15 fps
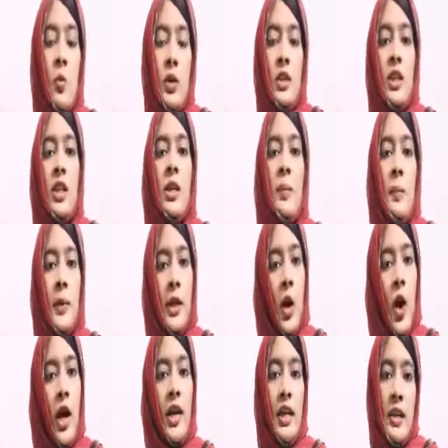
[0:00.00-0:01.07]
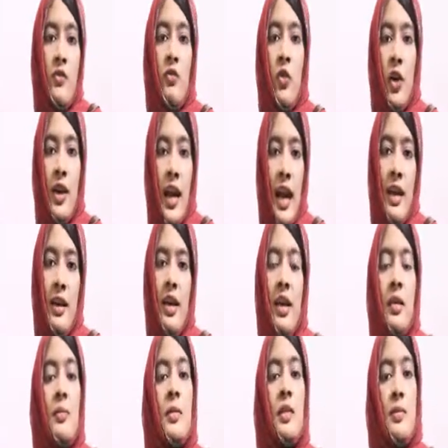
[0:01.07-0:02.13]
within a benign lymphoid
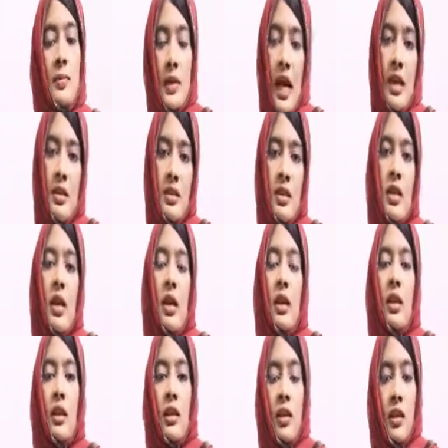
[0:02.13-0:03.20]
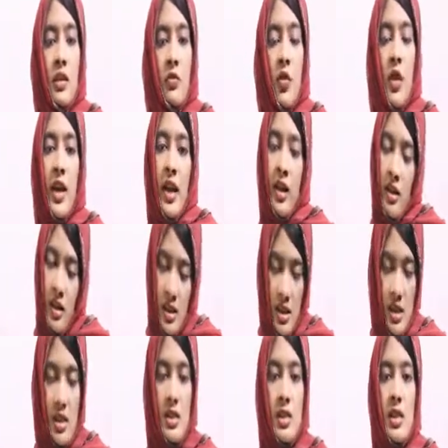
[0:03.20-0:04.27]
aggregate. The lymphoid
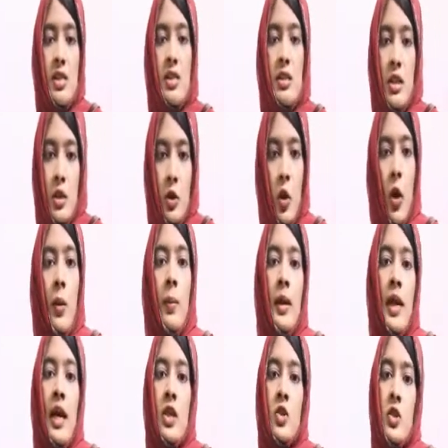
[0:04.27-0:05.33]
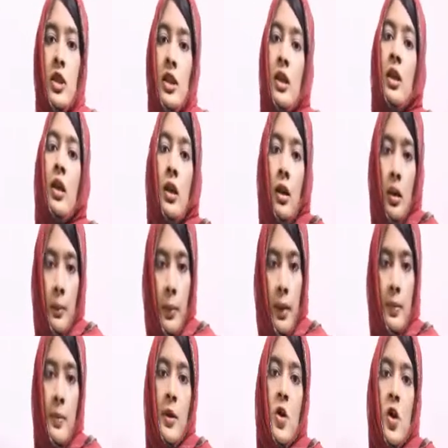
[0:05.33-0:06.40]
aggregate is considered normal actually,
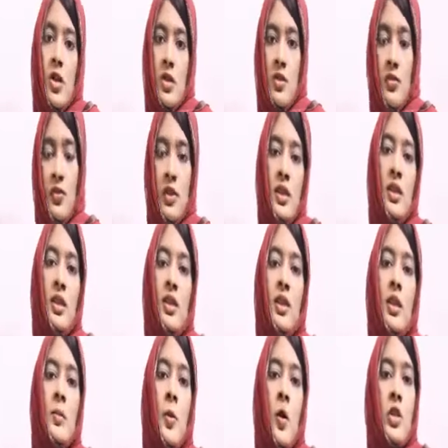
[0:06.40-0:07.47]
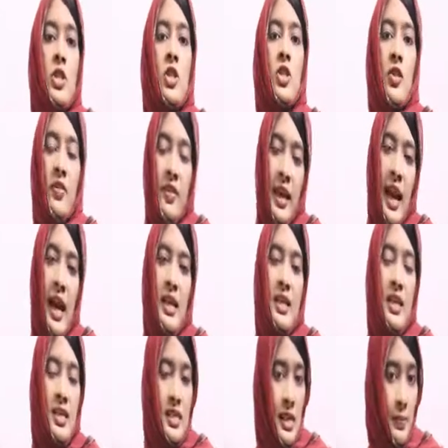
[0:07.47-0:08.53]
but because of deposition of
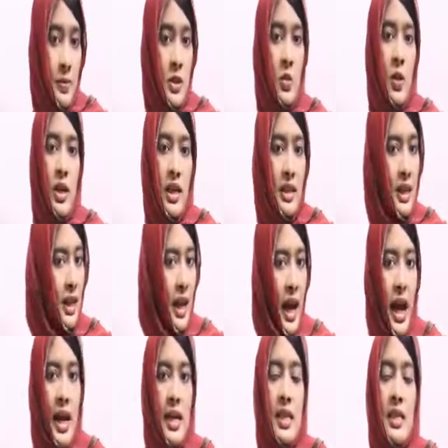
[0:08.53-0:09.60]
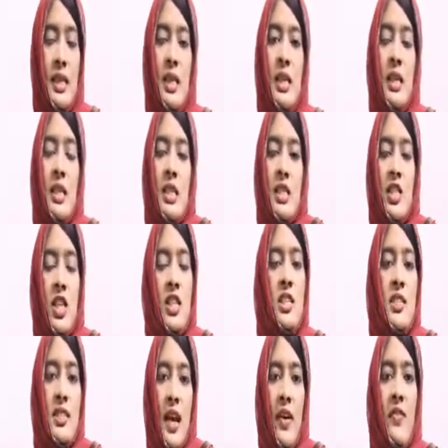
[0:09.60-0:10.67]
keratin, and subsequently the keratin
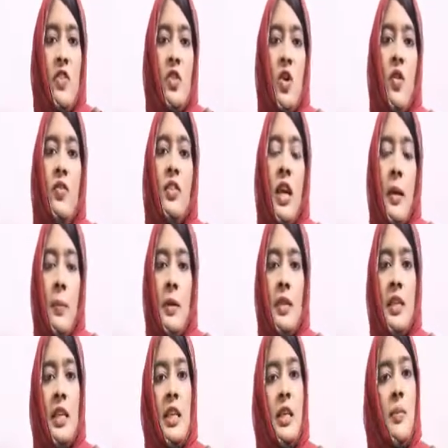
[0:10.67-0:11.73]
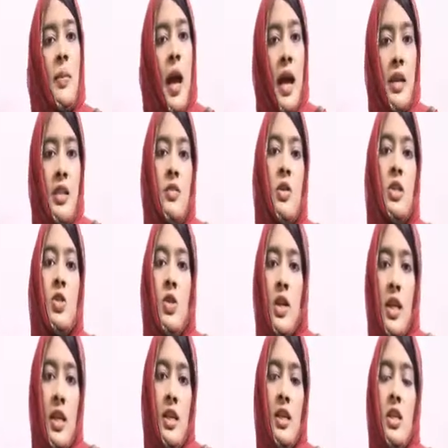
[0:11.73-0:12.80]
just sloughs off the epithelium, and
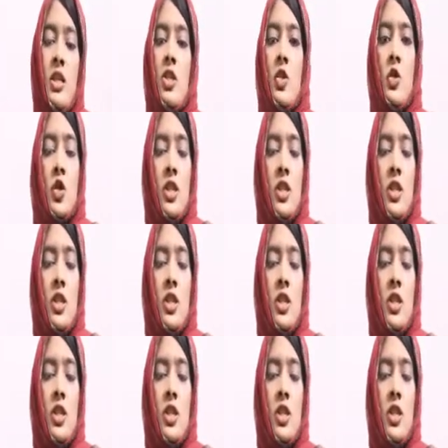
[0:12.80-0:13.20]
eventually it leads to